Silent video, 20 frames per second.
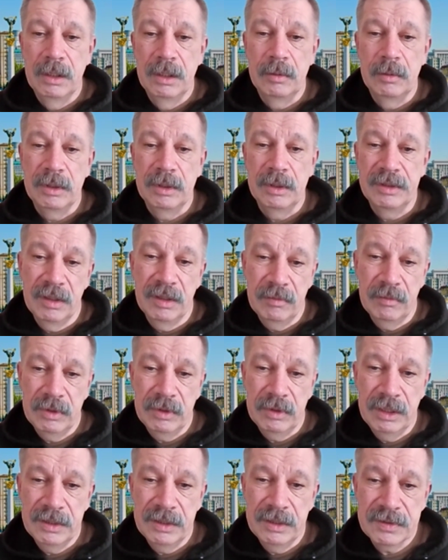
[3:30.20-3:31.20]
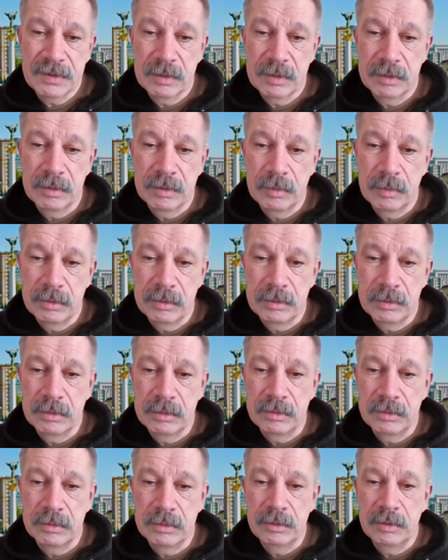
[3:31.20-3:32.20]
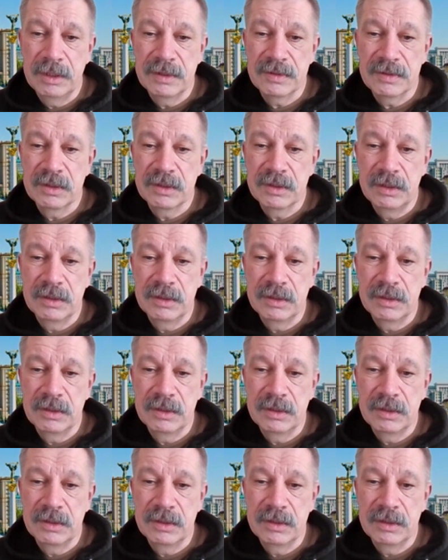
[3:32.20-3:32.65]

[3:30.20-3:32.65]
Well, nevertheless, US